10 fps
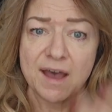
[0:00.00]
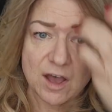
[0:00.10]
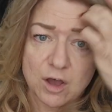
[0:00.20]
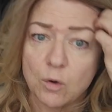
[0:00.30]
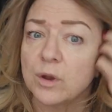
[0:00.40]

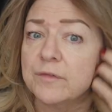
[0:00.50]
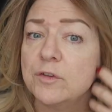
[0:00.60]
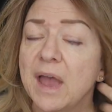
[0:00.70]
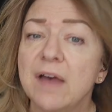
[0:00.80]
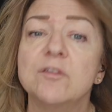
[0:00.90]
Or if
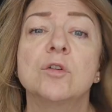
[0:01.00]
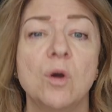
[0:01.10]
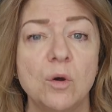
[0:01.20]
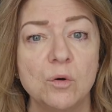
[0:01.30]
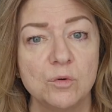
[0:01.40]
you have your
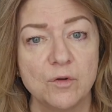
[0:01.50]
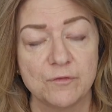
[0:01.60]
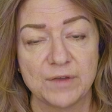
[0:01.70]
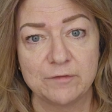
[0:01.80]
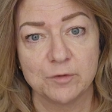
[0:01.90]
own
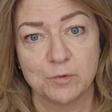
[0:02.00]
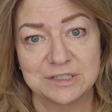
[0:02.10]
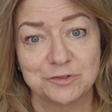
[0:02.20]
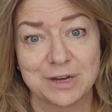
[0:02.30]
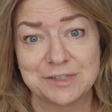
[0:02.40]
favorite
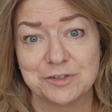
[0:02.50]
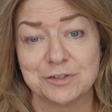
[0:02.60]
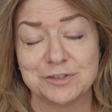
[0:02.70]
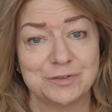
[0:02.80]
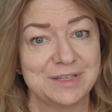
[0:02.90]

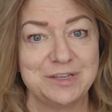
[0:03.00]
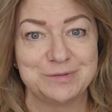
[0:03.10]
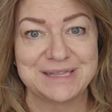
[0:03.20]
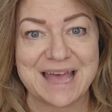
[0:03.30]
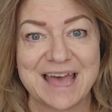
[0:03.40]
moisturizer, certainly
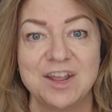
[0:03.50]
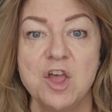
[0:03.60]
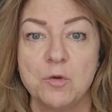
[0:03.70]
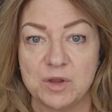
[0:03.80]
use that.